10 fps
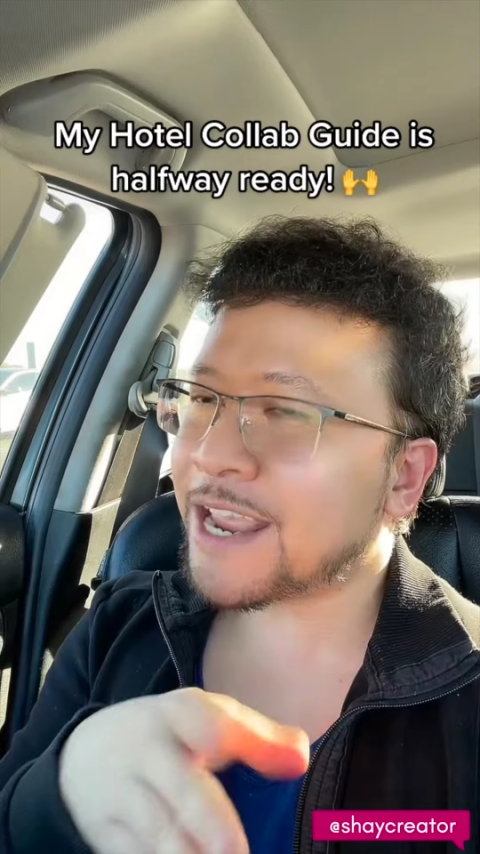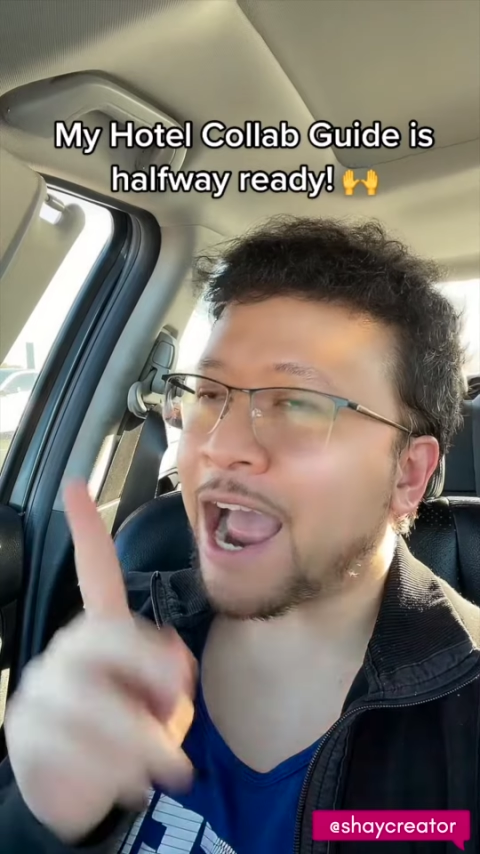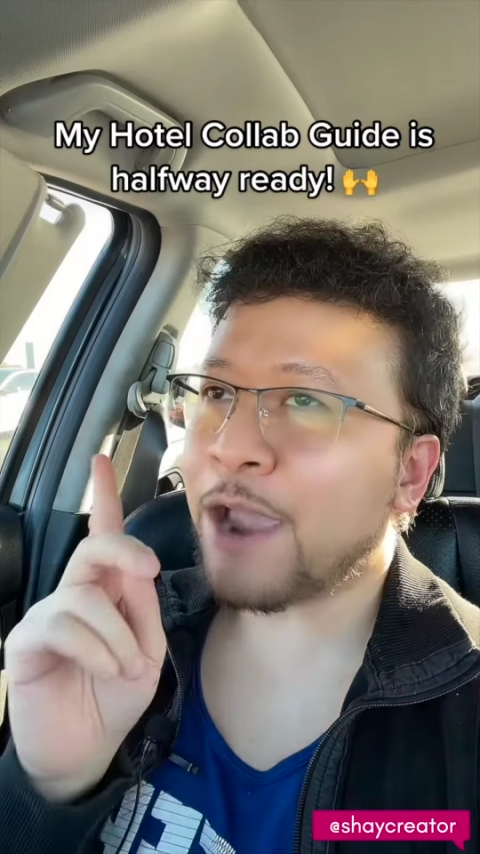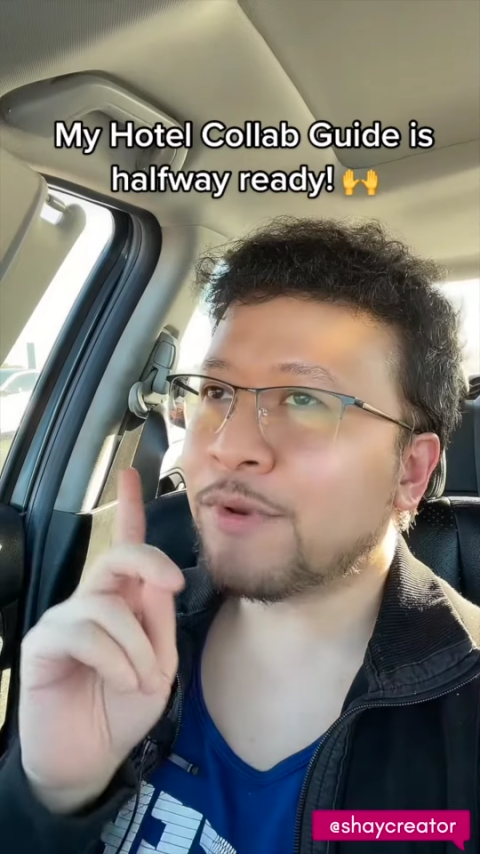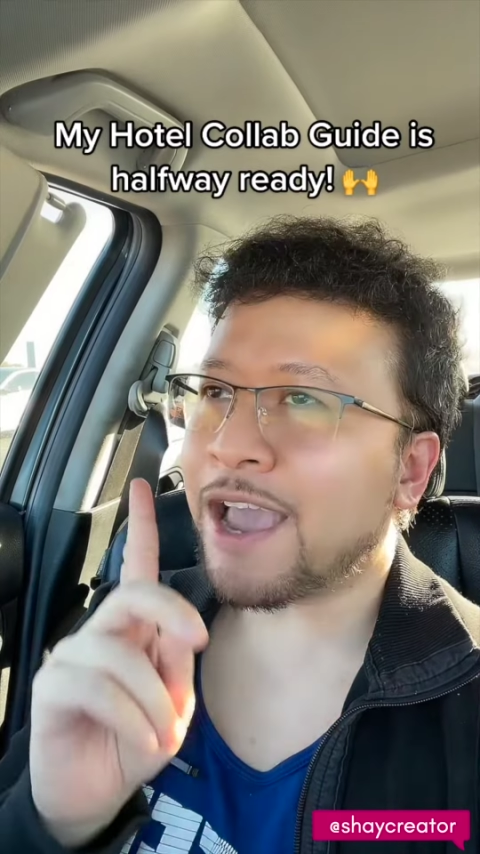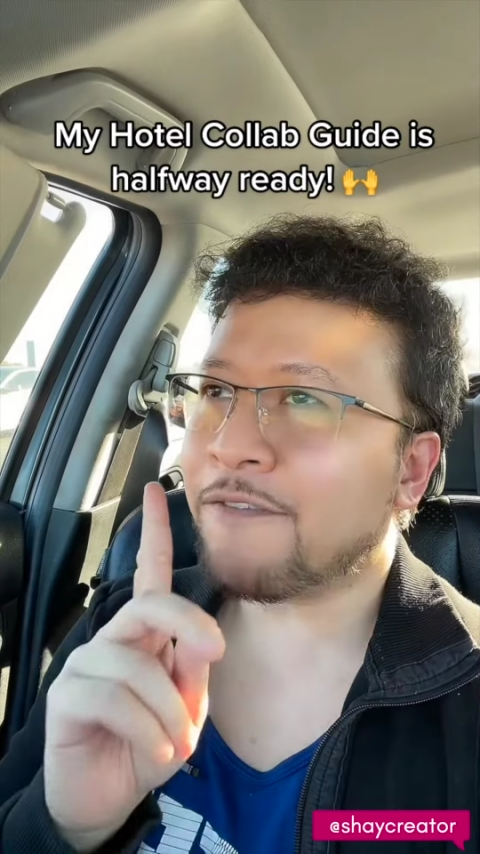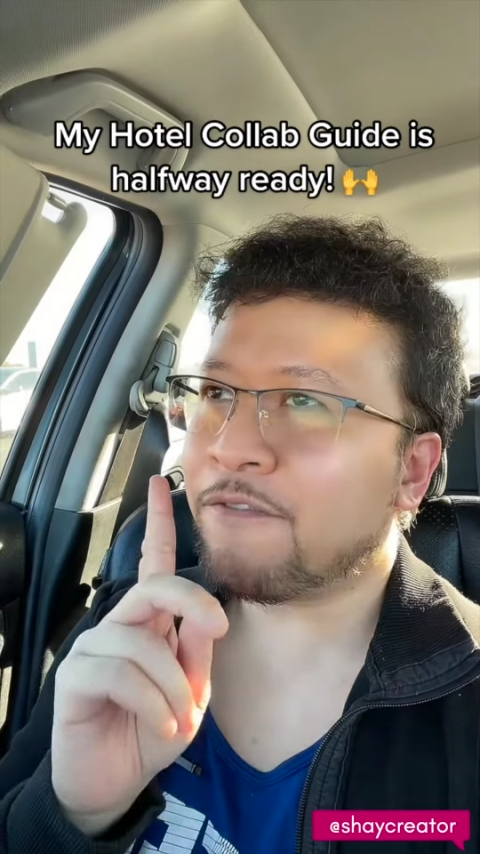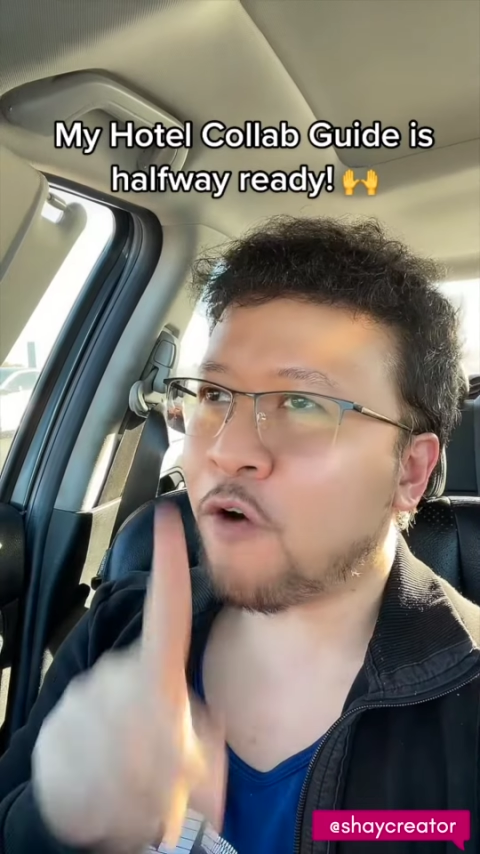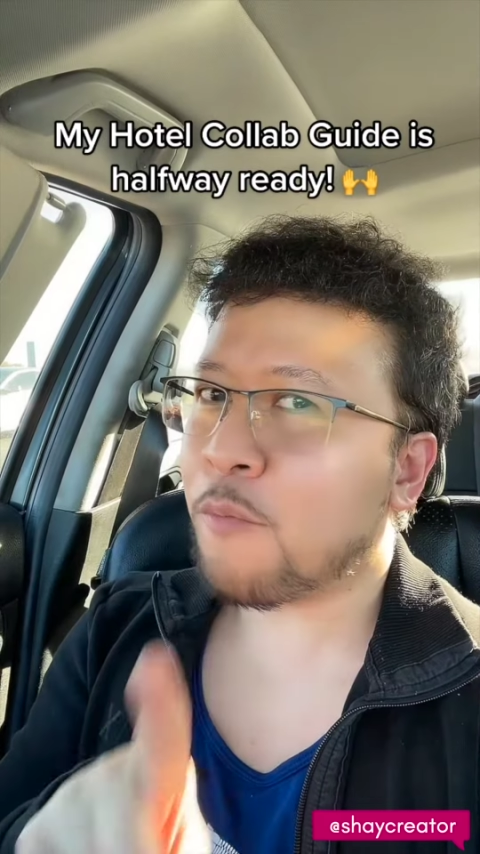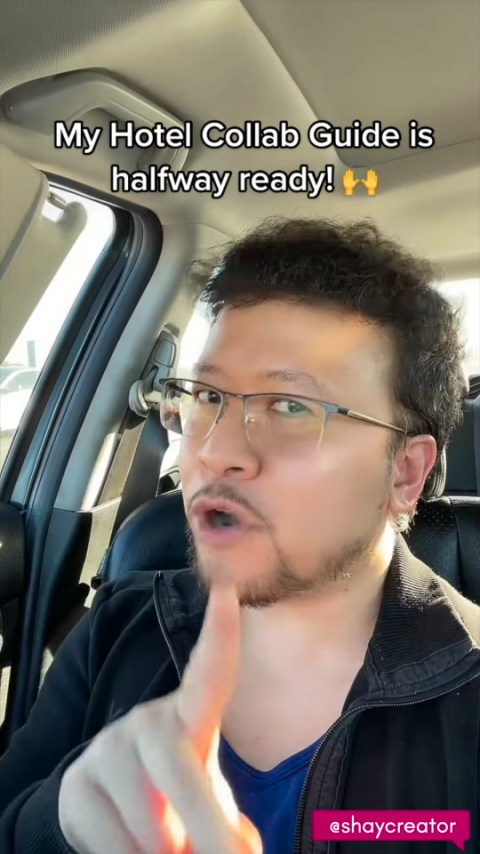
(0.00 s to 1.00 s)
I only have
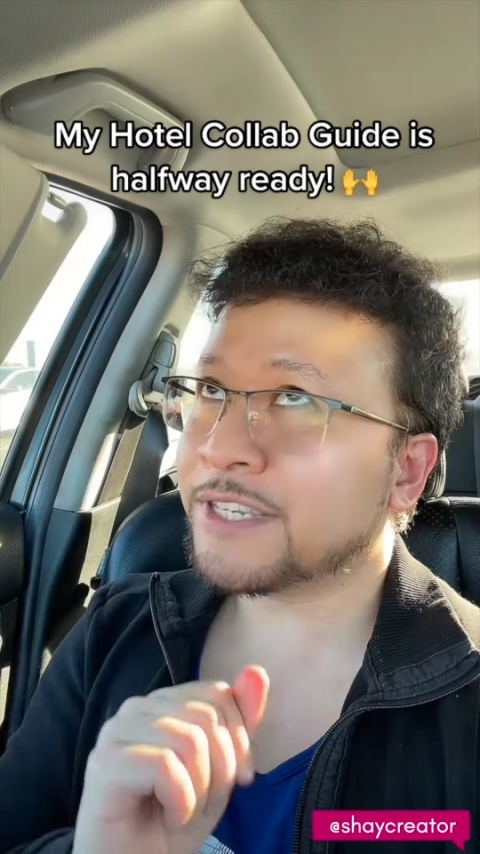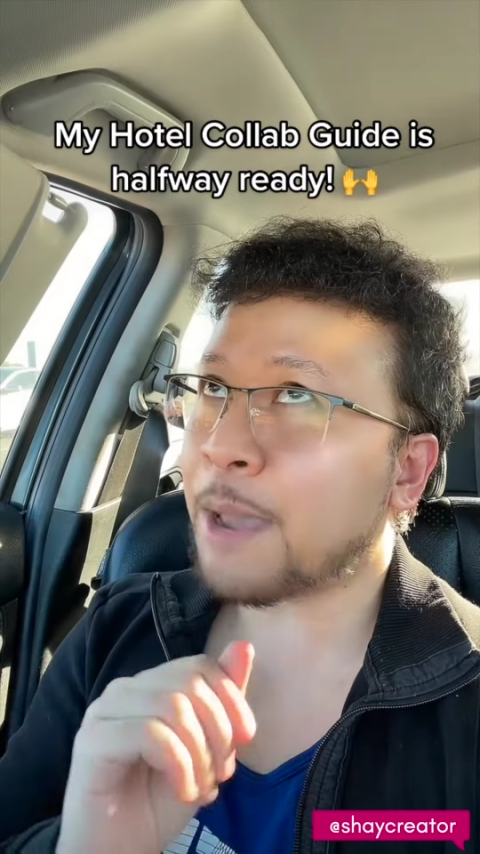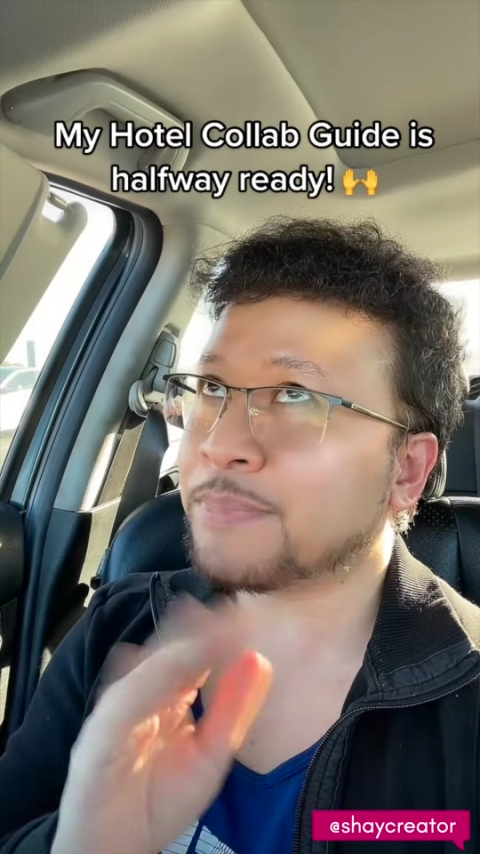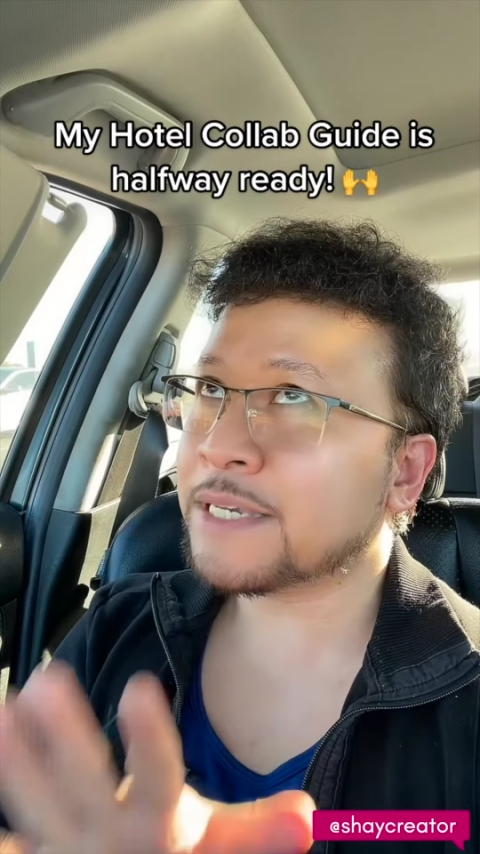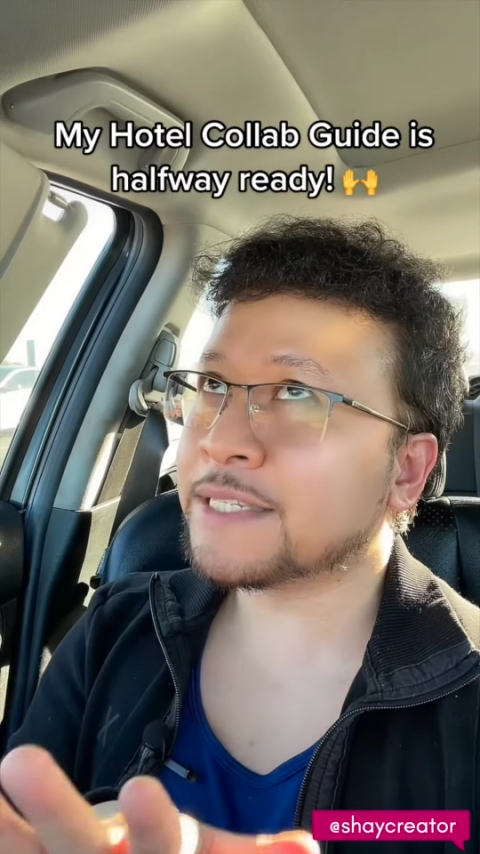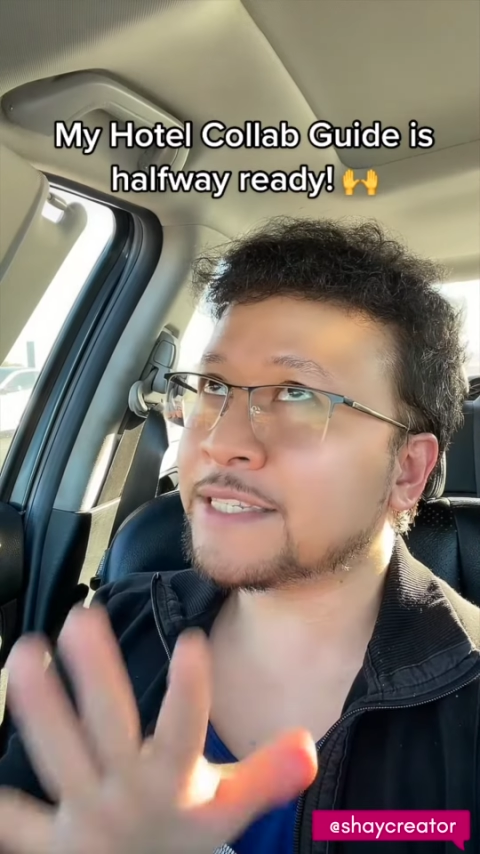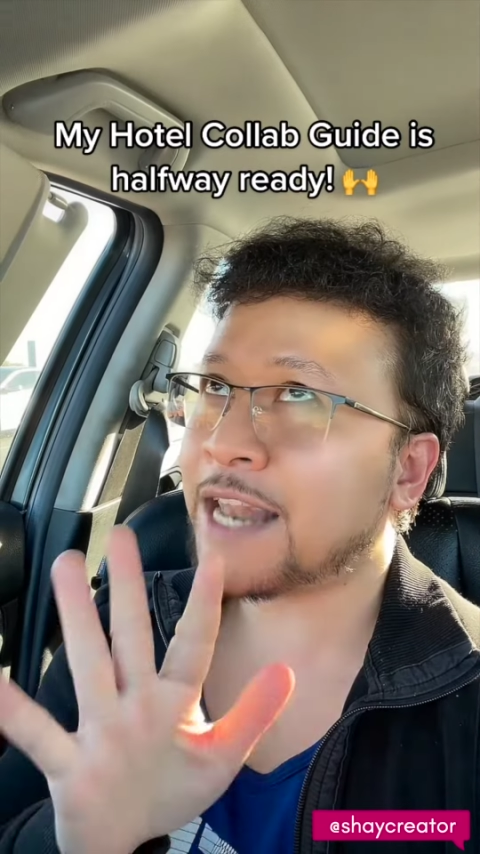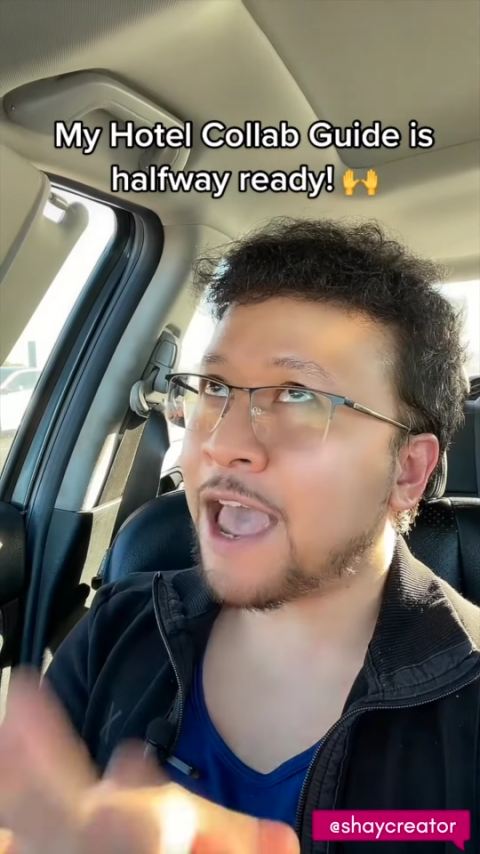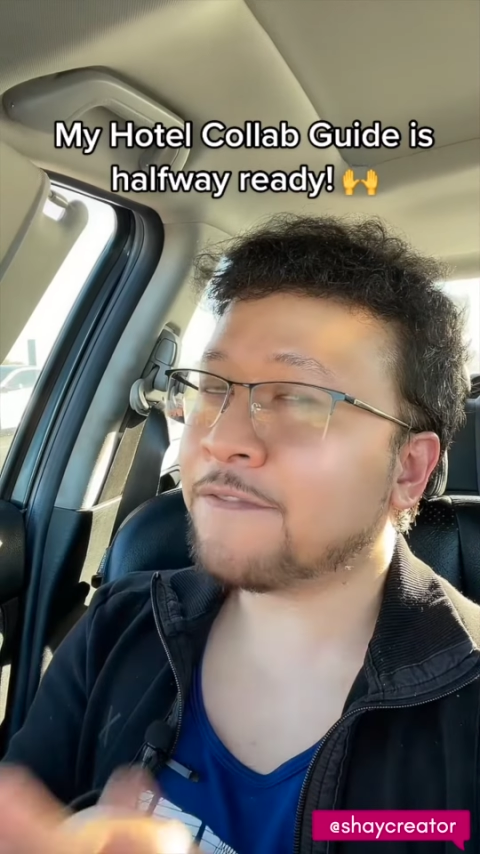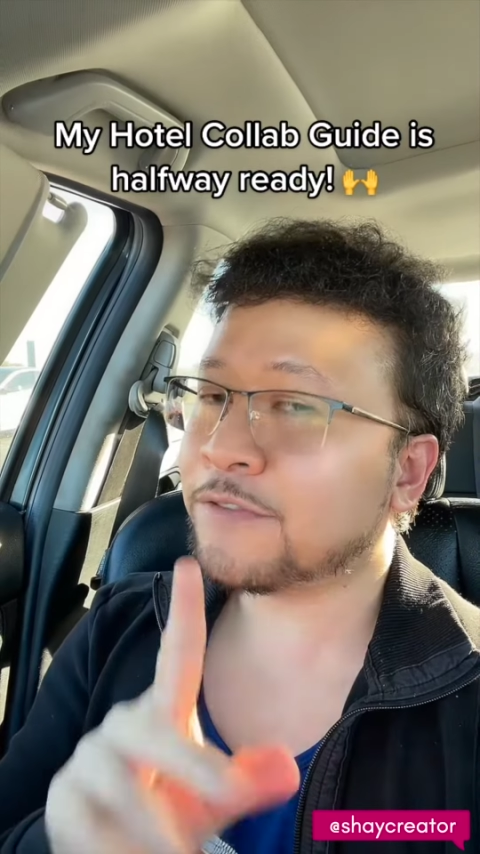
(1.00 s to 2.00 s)
4 more chapters
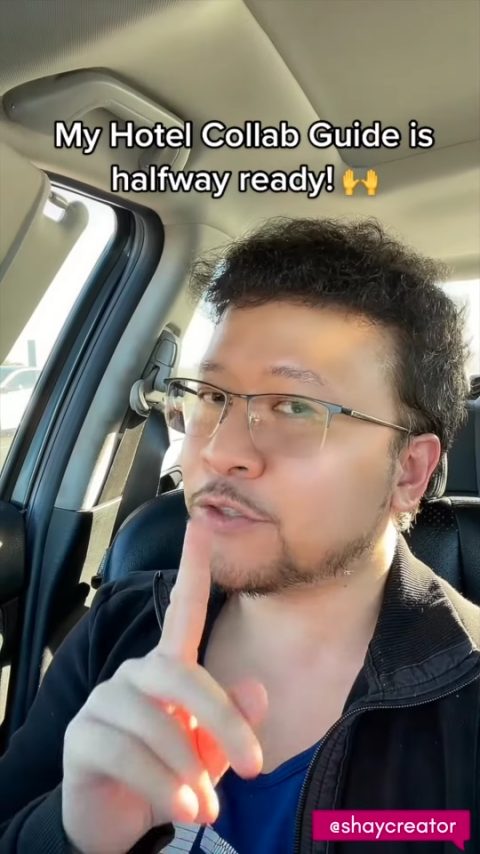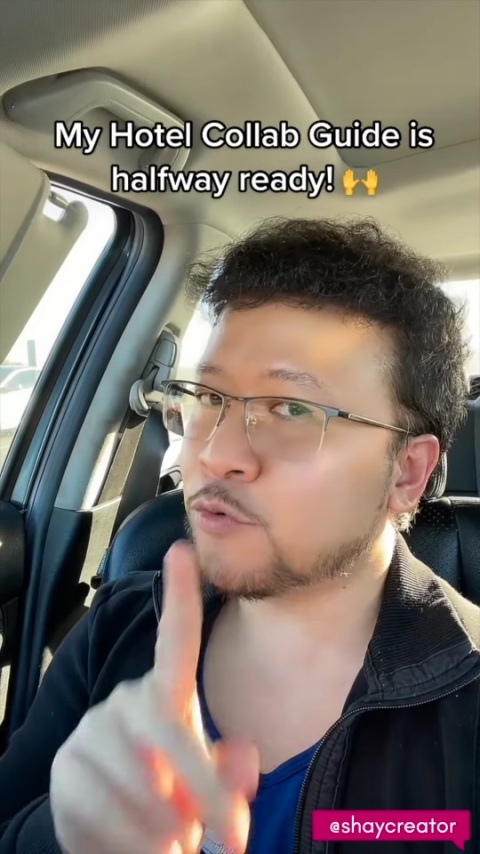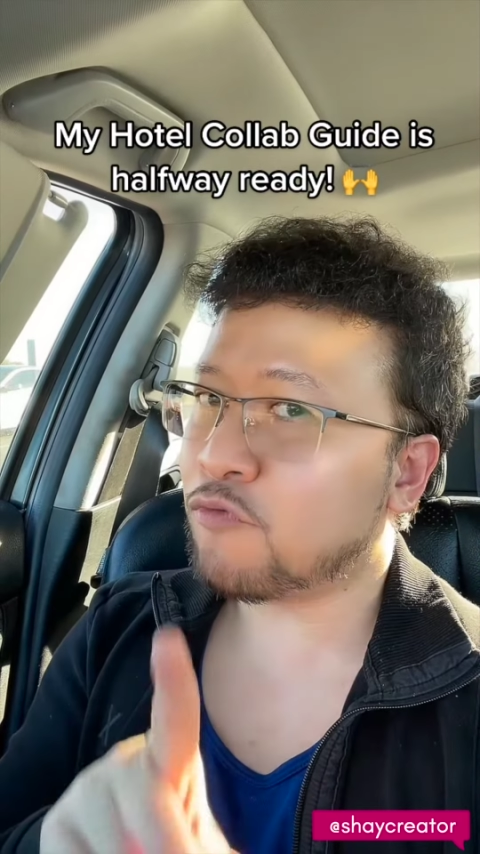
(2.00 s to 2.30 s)
left to